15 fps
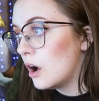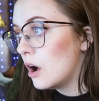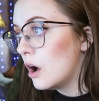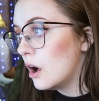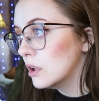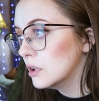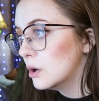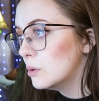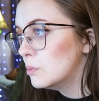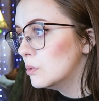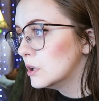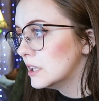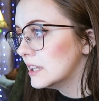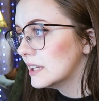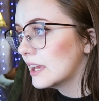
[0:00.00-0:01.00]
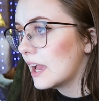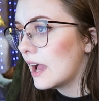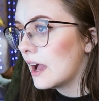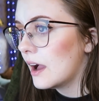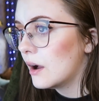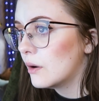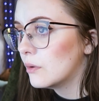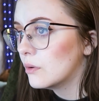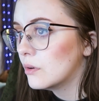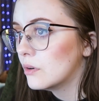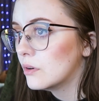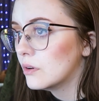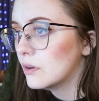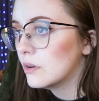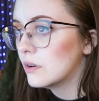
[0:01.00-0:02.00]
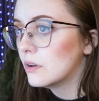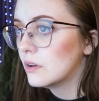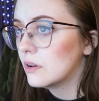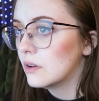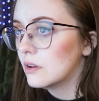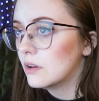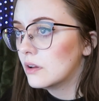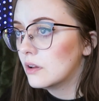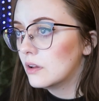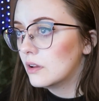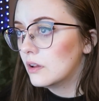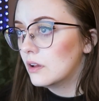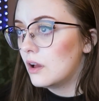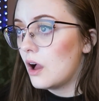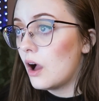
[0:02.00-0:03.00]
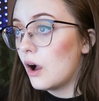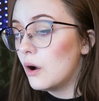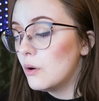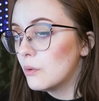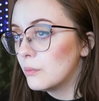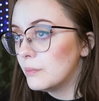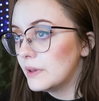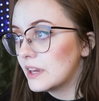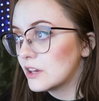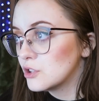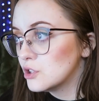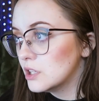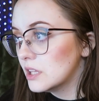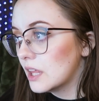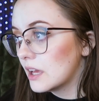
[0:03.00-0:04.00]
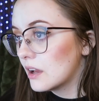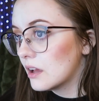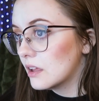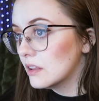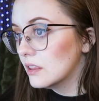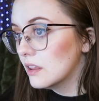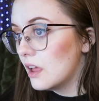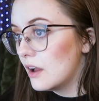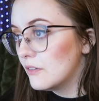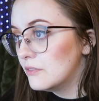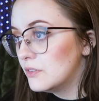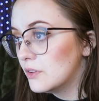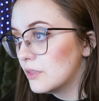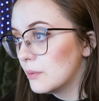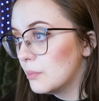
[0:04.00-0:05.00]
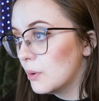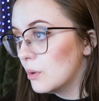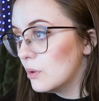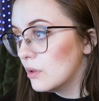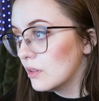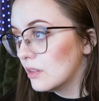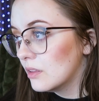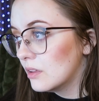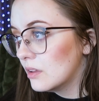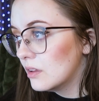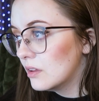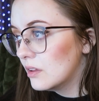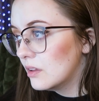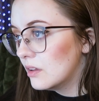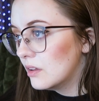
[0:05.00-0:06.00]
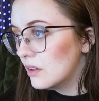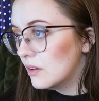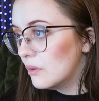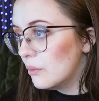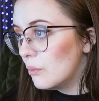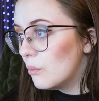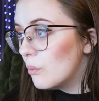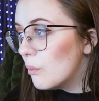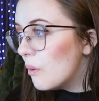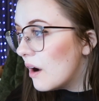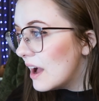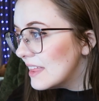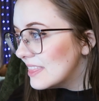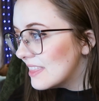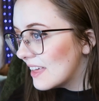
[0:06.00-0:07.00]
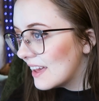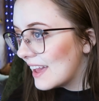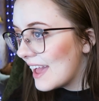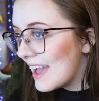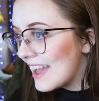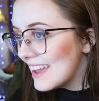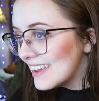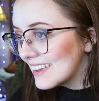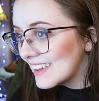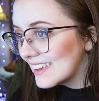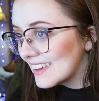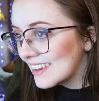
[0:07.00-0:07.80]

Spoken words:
a hollow wooden cow. Oh, because she like loved the bull. What the heck?